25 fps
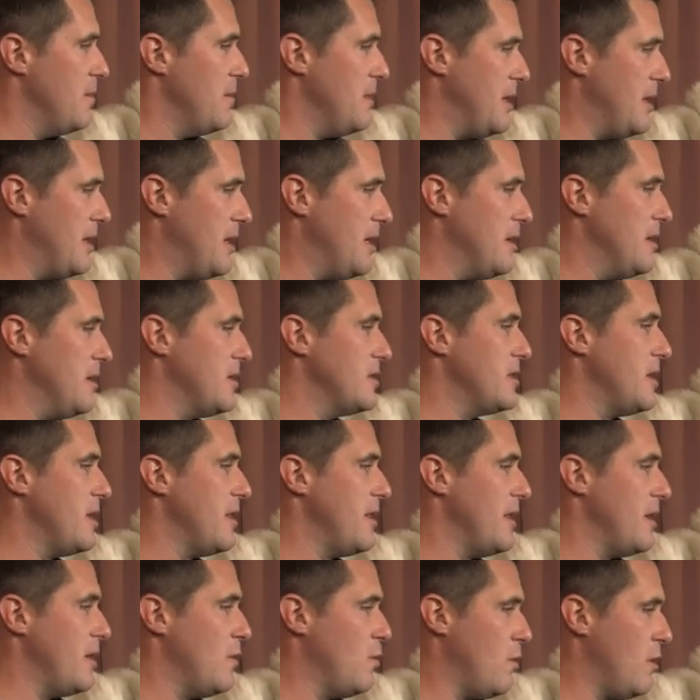because
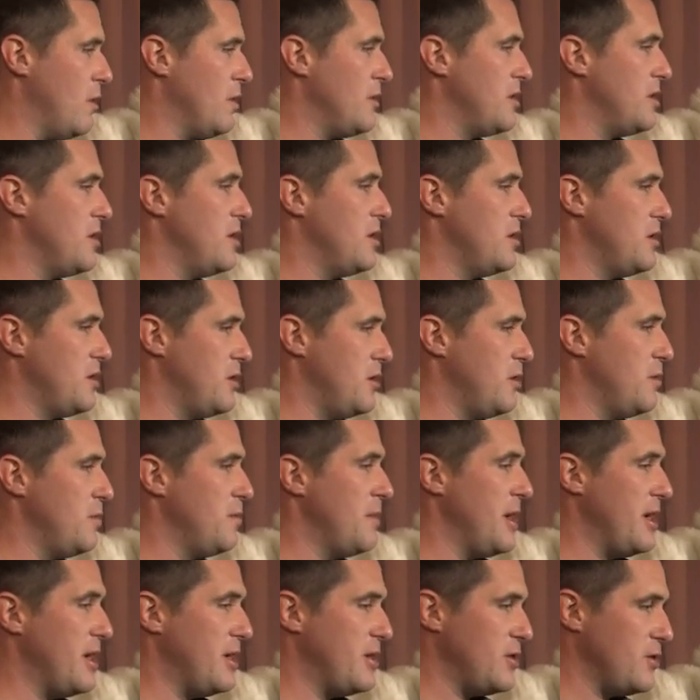they want to
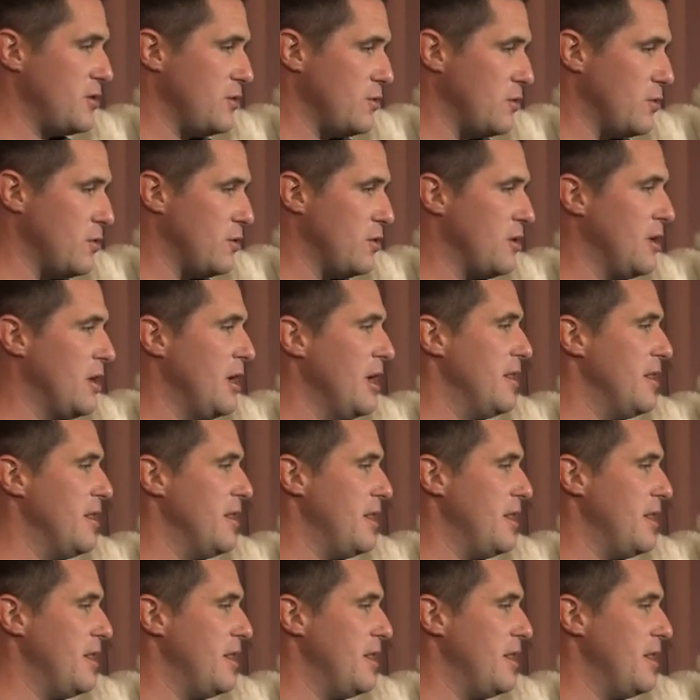make sure